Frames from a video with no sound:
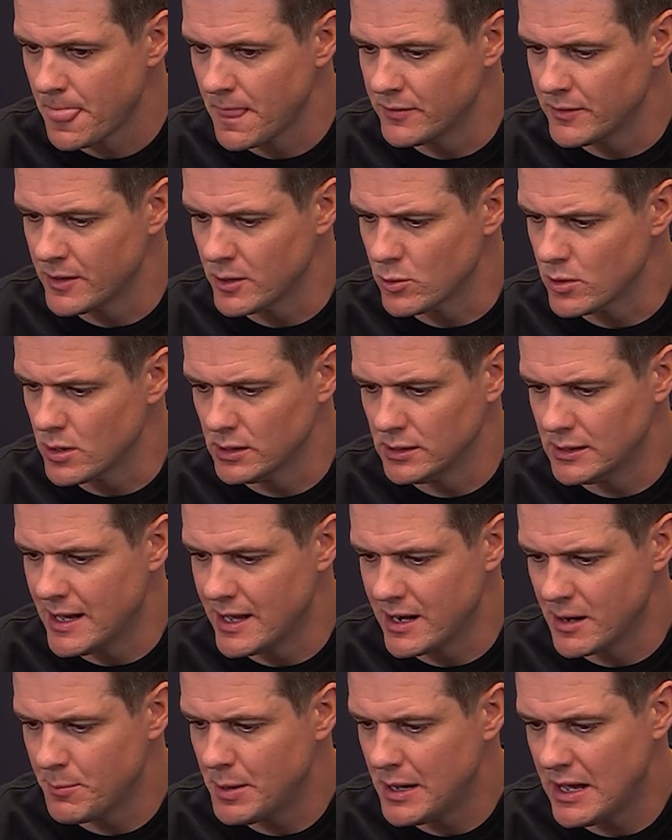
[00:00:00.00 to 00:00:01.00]
there were a
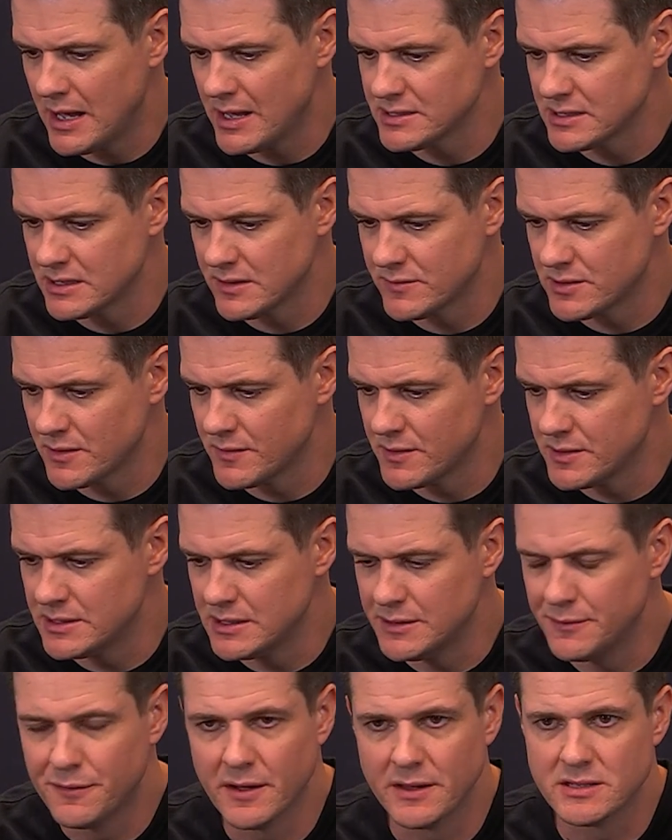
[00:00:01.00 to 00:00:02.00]
lot of positives on the
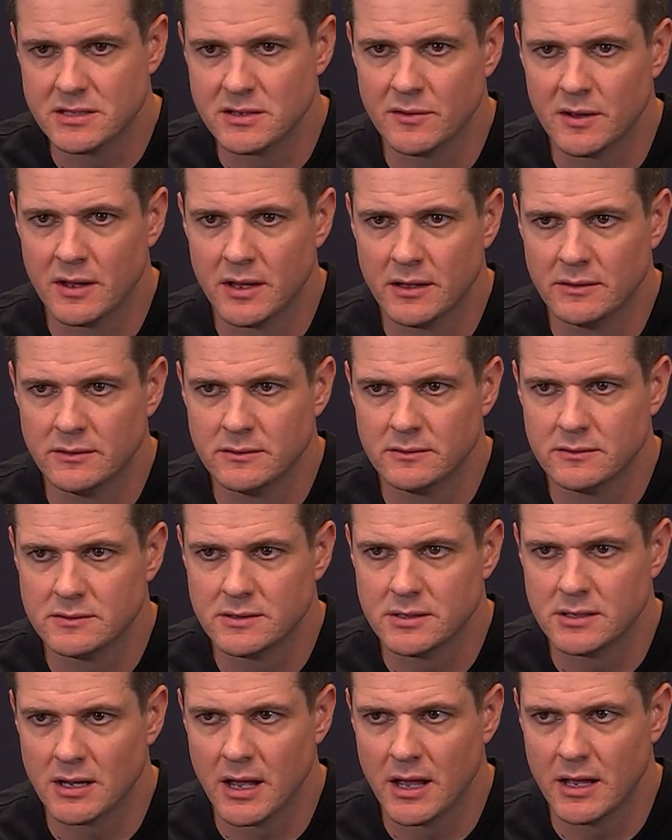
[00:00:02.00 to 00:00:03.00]
defensive end
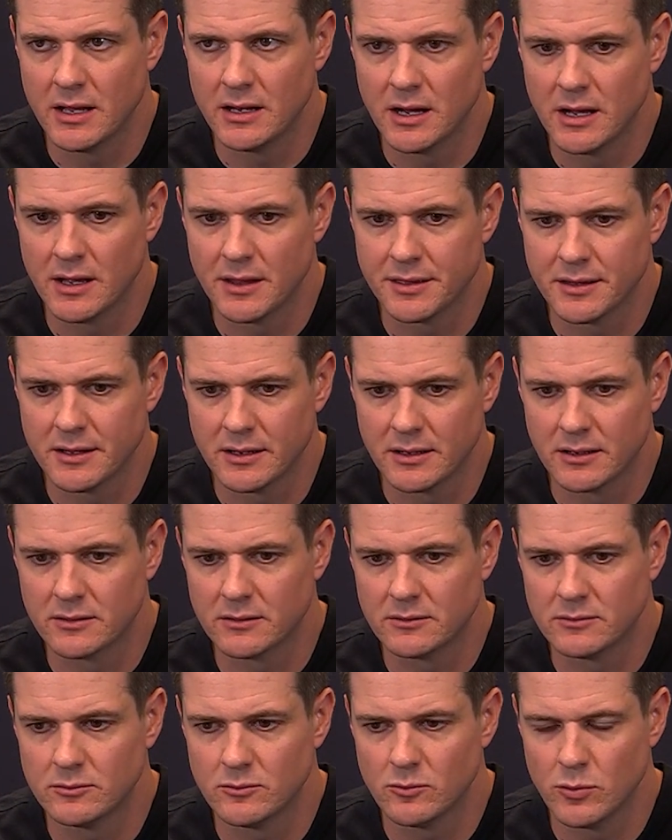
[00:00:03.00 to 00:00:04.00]
tonight. I think
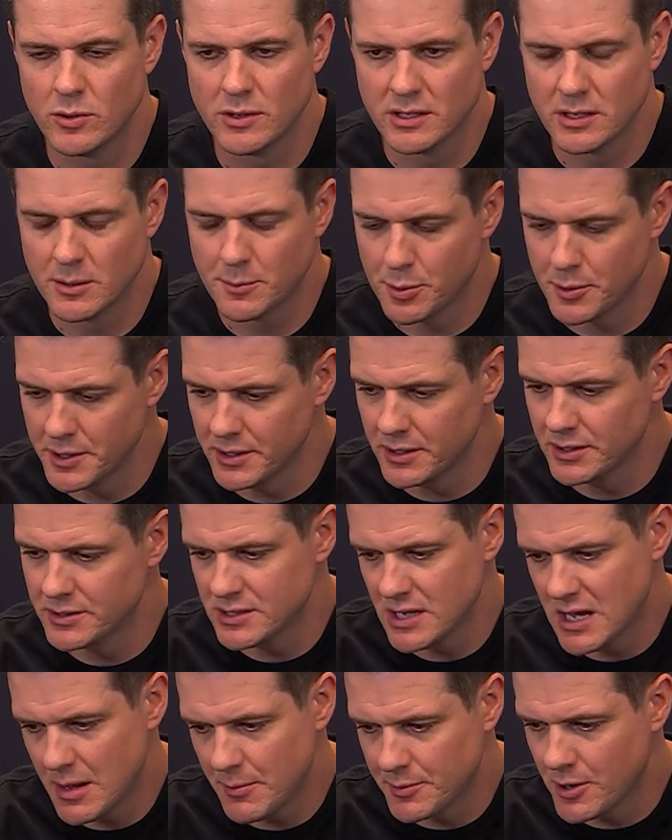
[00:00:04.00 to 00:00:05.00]
we did a pretty good
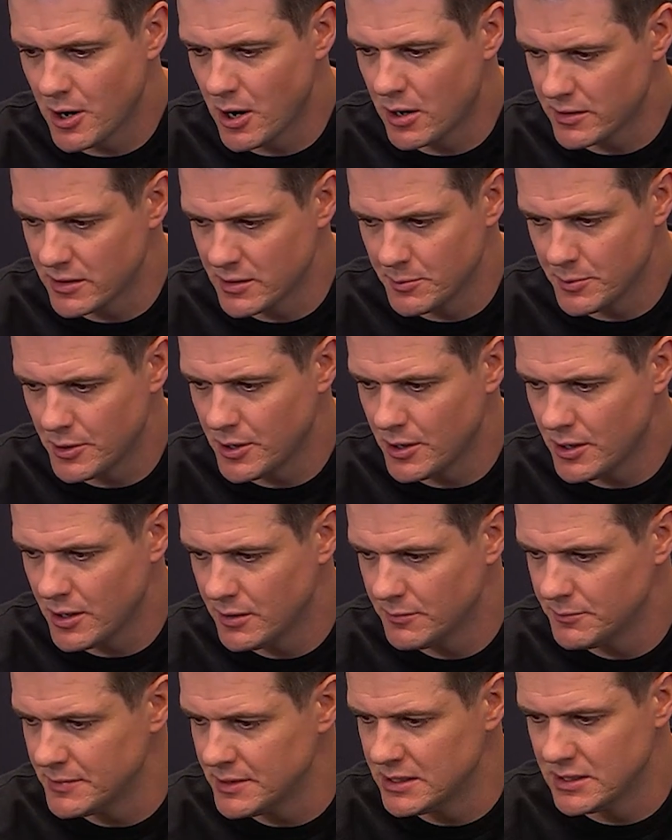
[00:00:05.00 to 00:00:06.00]
job guarding the
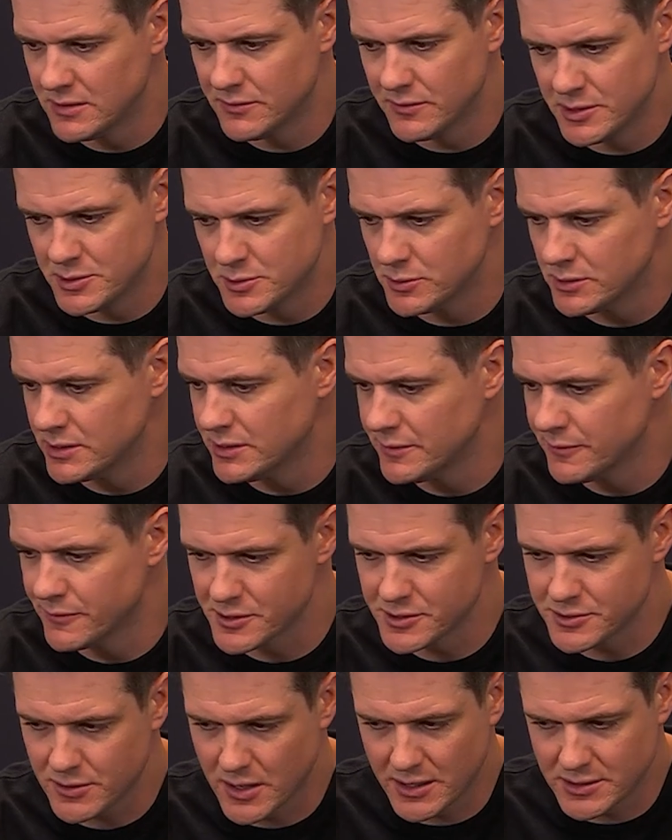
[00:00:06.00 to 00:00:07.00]
ball individually for
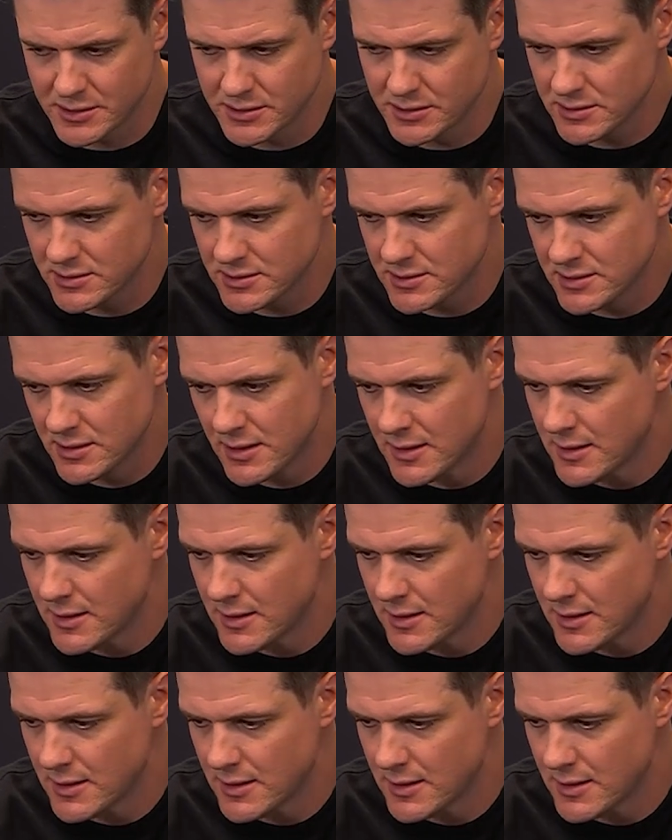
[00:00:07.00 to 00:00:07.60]
stretches.